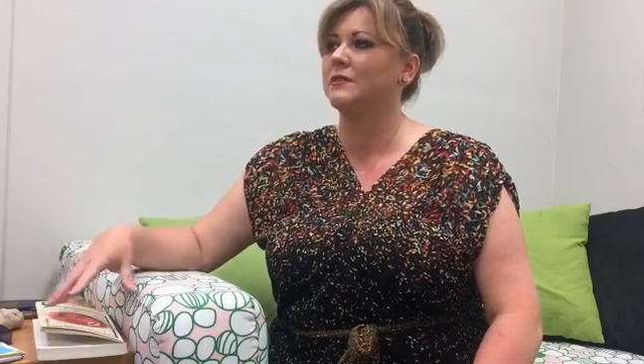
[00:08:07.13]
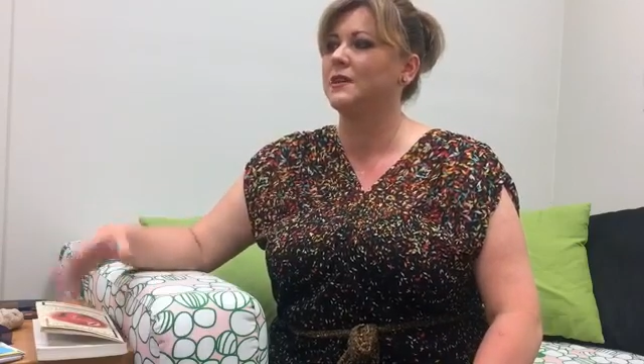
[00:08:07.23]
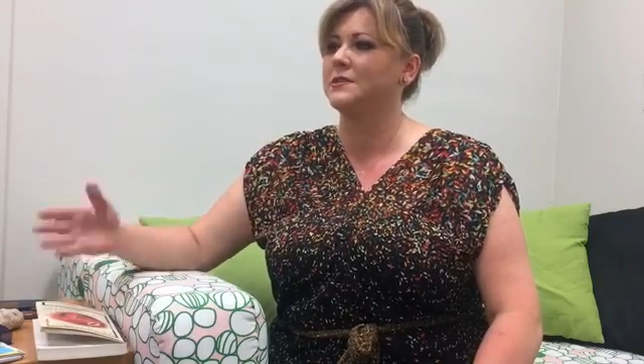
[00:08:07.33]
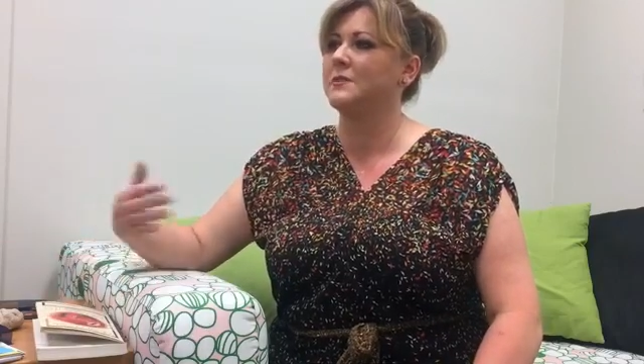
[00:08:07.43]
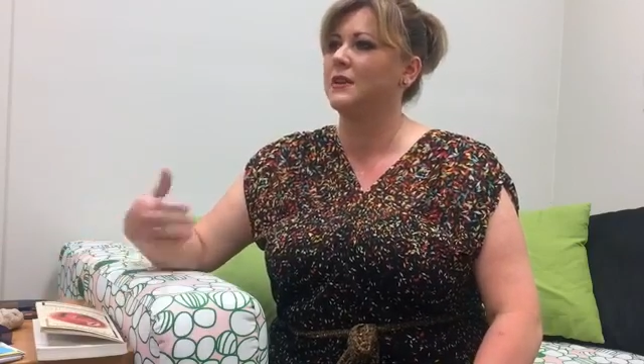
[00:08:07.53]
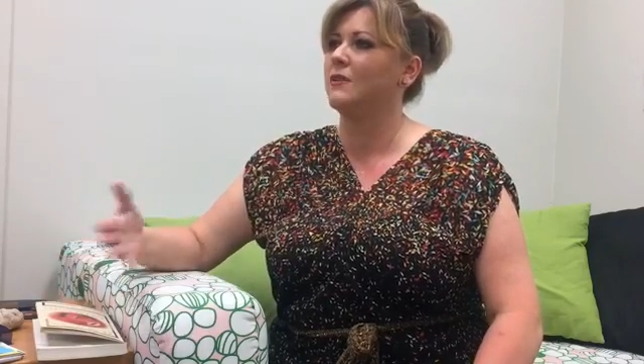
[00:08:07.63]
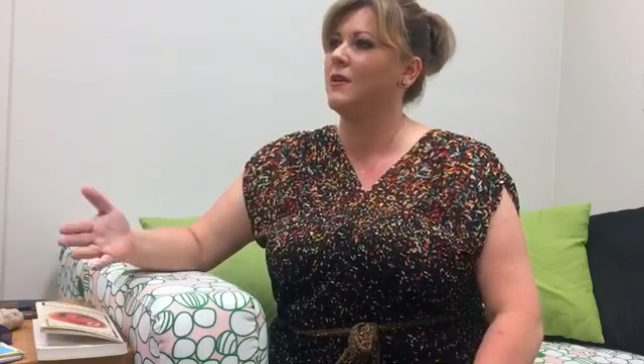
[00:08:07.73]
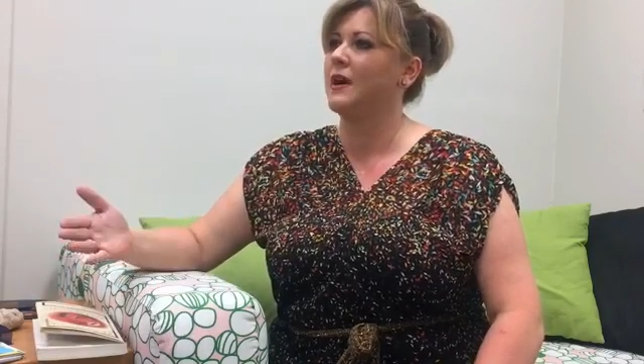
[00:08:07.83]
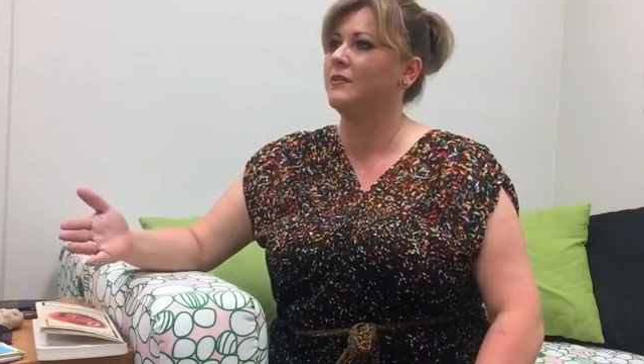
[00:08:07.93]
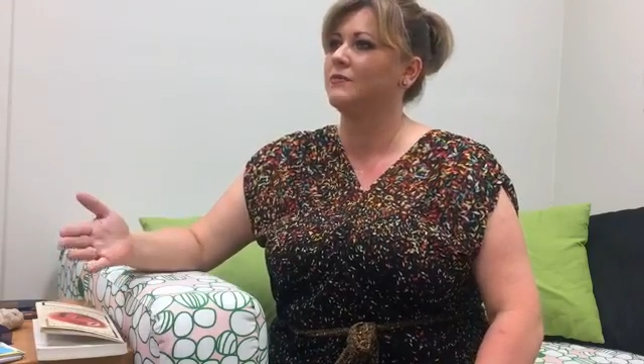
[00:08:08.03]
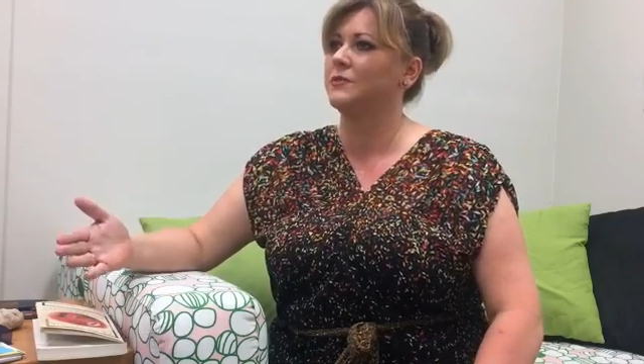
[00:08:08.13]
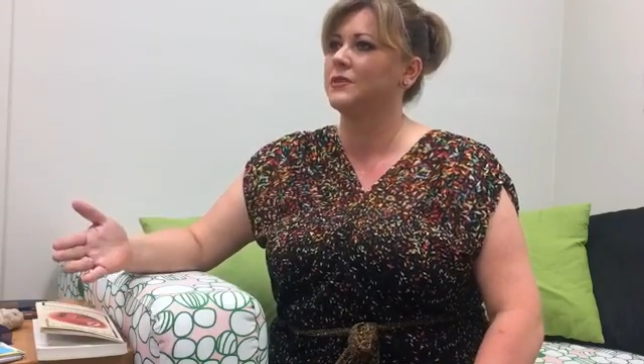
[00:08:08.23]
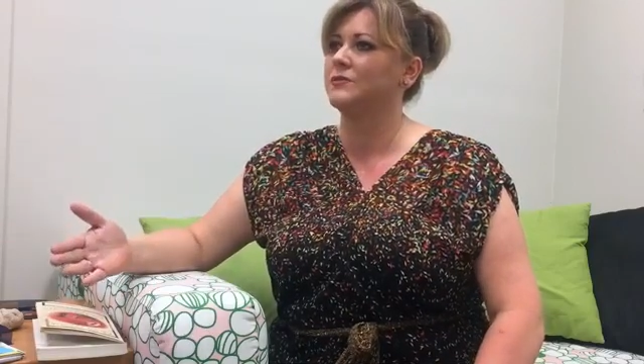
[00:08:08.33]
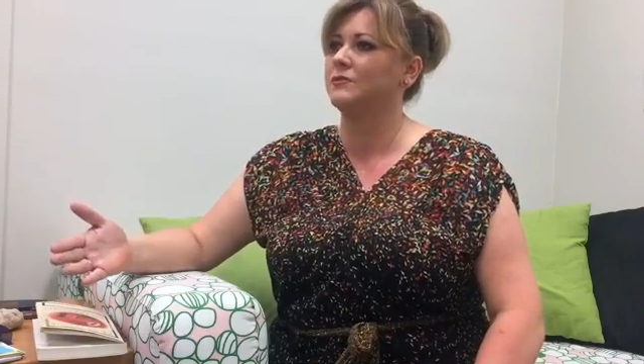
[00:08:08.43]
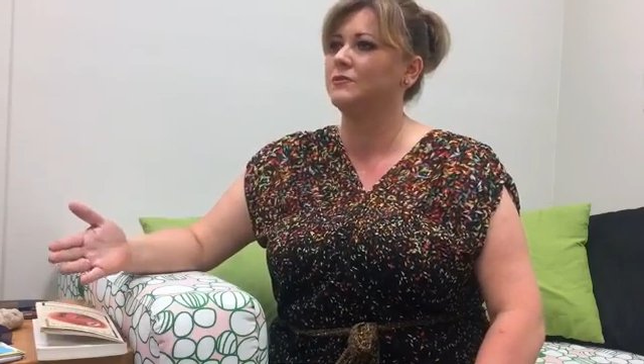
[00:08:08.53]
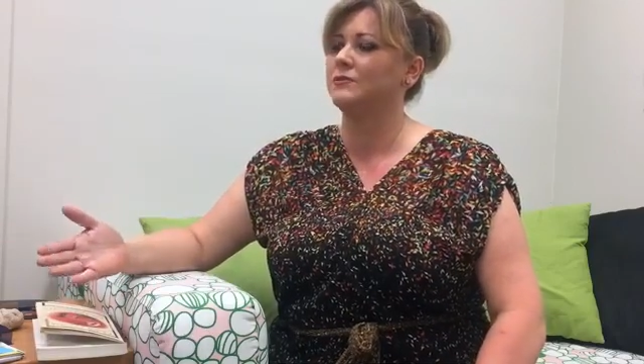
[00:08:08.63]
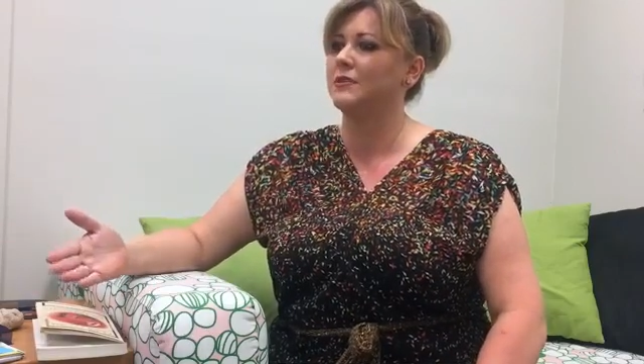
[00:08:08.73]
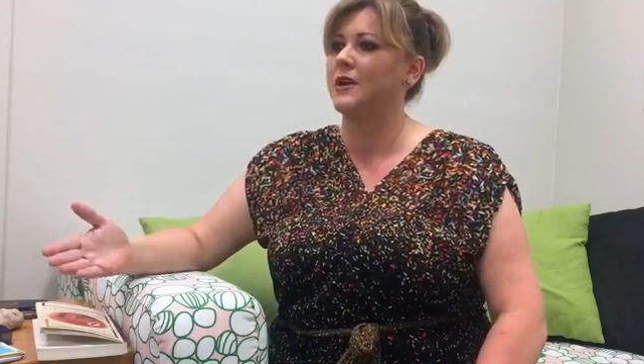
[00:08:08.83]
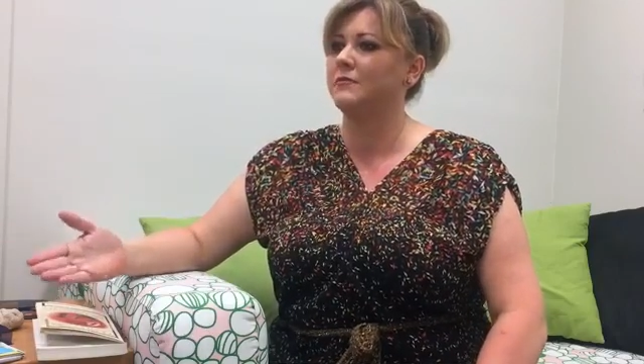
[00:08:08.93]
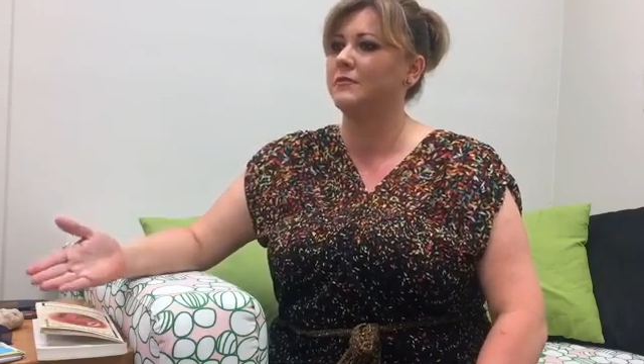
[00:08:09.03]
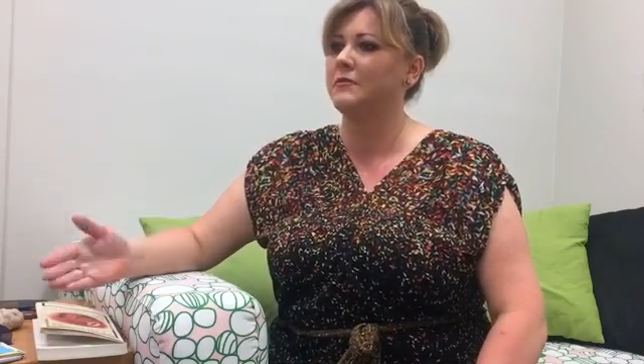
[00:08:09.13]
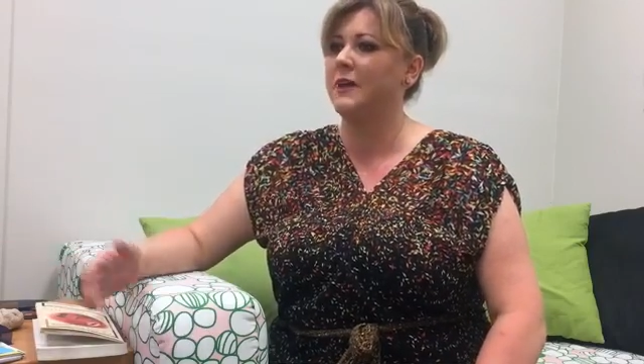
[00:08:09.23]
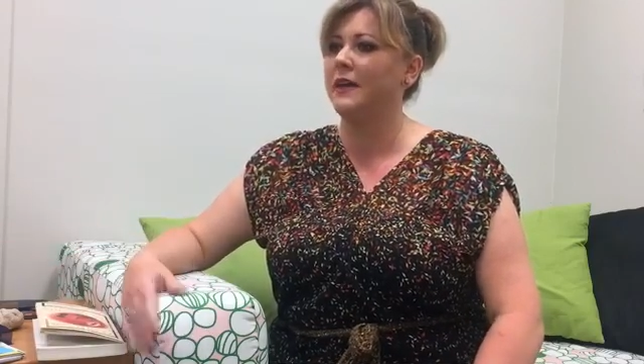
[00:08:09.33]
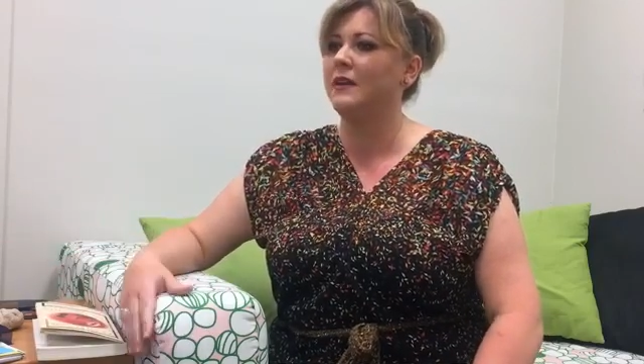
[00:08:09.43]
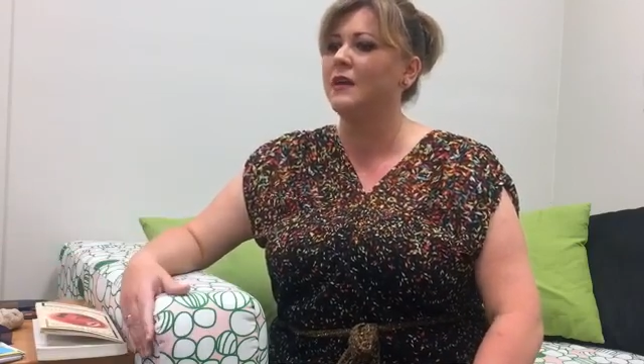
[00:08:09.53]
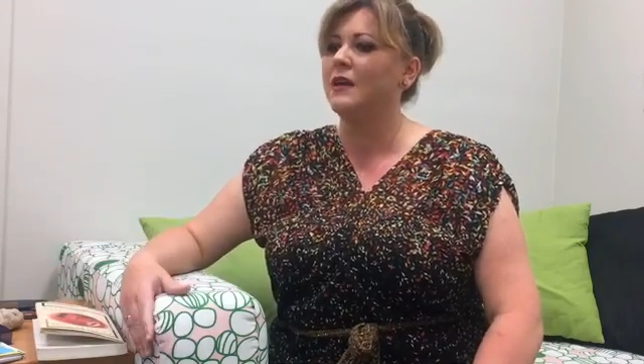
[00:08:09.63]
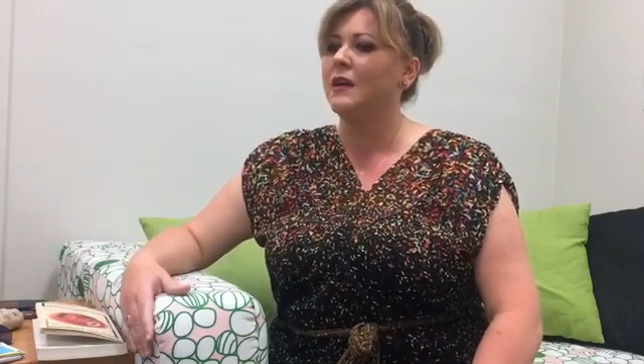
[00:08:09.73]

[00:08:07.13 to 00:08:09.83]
has been quite influential for me.